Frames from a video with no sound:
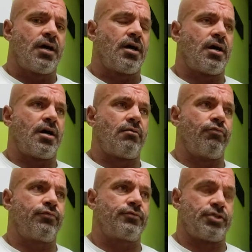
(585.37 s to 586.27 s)

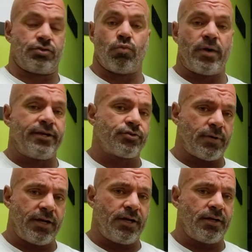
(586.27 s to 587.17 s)
of just weight
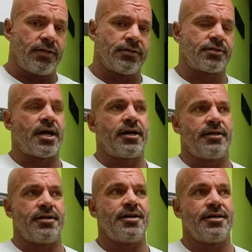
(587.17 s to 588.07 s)
training, it's kind of
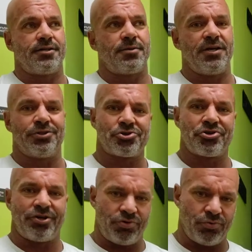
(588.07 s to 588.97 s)
neat to be
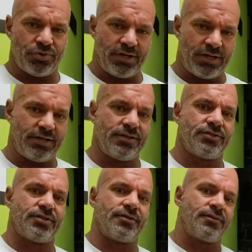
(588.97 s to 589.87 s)
learning new
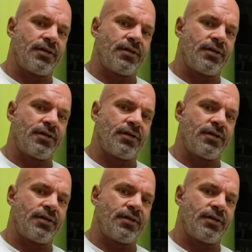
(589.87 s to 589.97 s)
things. And,